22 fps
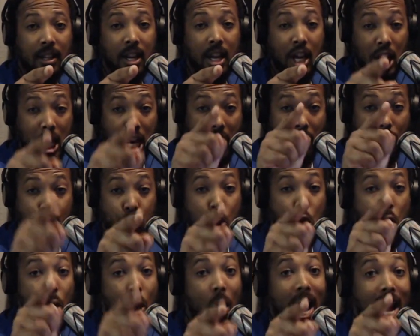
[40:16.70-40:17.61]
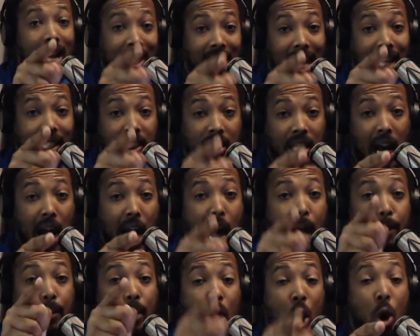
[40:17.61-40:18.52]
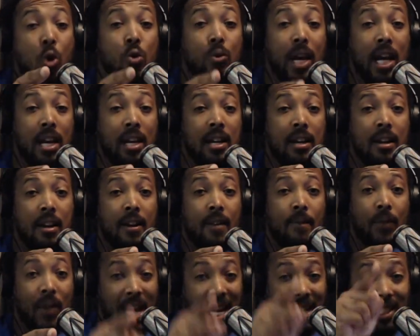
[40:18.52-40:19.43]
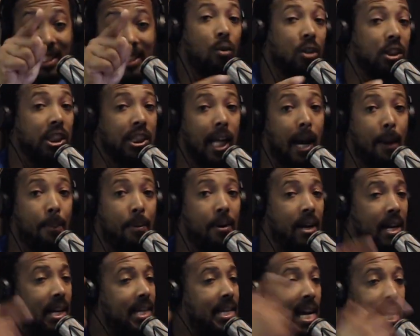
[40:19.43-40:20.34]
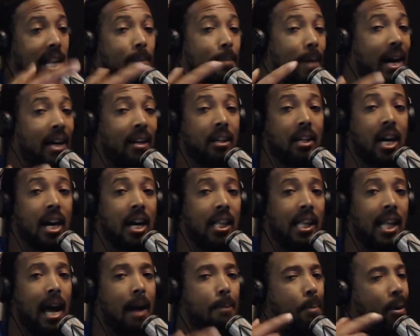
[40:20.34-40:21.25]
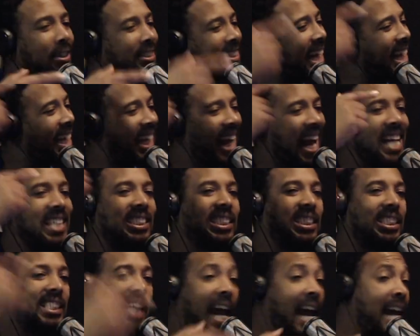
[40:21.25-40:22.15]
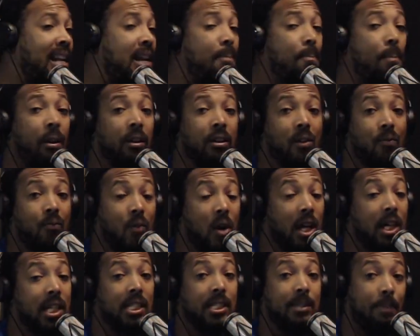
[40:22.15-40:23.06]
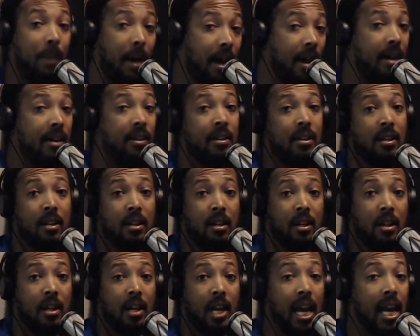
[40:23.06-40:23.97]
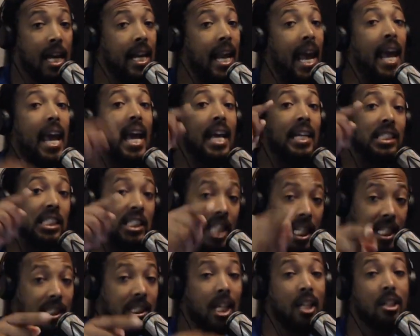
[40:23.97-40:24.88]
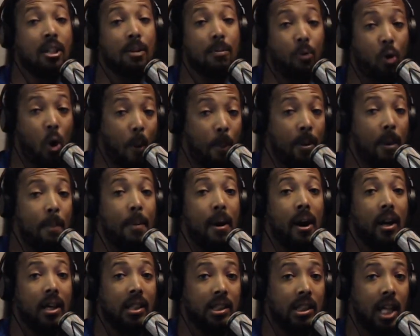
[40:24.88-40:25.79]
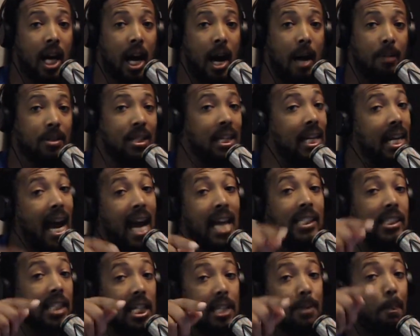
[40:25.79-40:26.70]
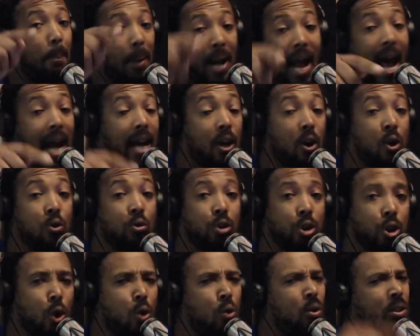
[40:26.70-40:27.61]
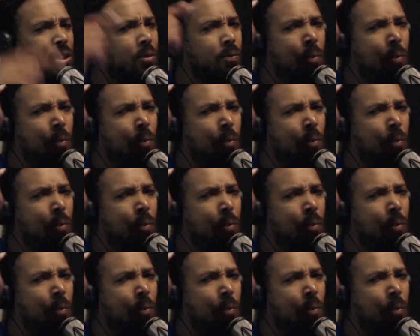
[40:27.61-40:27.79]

If you at that job cooning and tell Shepard and tell them about a gunline boss, I can't stand them motherfuckers, man. And they exist at them corporate America jobs. And it ain't just black coons too. It's